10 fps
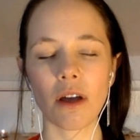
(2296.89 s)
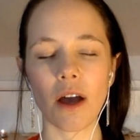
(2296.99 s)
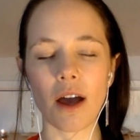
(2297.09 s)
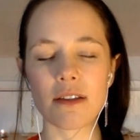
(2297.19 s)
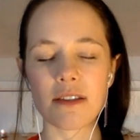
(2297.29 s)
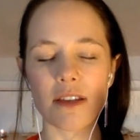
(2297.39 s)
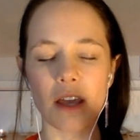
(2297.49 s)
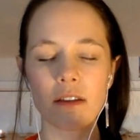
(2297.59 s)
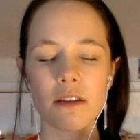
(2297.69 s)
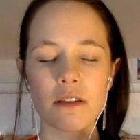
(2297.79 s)
a
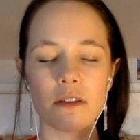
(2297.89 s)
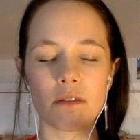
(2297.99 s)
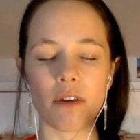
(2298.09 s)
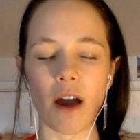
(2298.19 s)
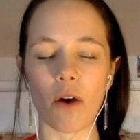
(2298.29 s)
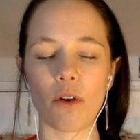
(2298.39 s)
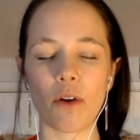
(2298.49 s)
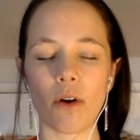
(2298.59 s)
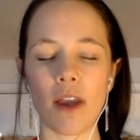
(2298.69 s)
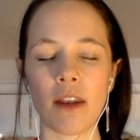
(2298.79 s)
sense of how
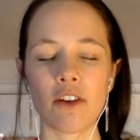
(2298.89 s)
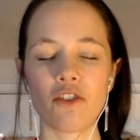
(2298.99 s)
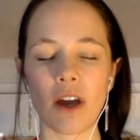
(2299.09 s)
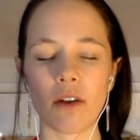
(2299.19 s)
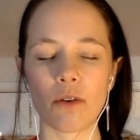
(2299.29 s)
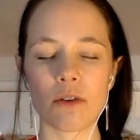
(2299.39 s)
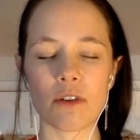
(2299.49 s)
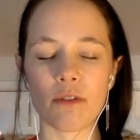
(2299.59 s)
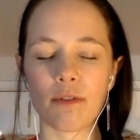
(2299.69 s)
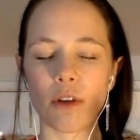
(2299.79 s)
your inner channels
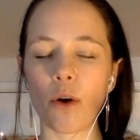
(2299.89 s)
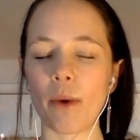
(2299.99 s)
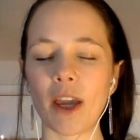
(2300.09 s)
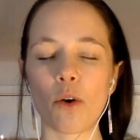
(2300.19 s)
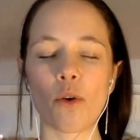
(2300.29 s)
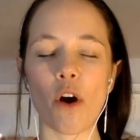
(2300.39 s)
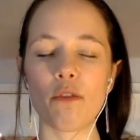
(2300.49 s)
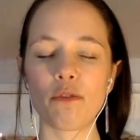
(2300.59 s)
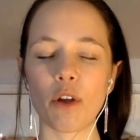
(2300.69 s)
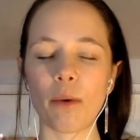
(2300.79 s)
are flowing or not
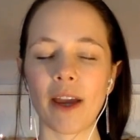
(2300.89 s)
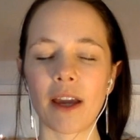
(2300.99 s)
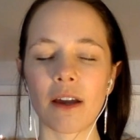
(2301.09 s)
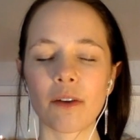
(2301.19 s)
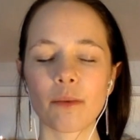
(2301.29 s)
flowing.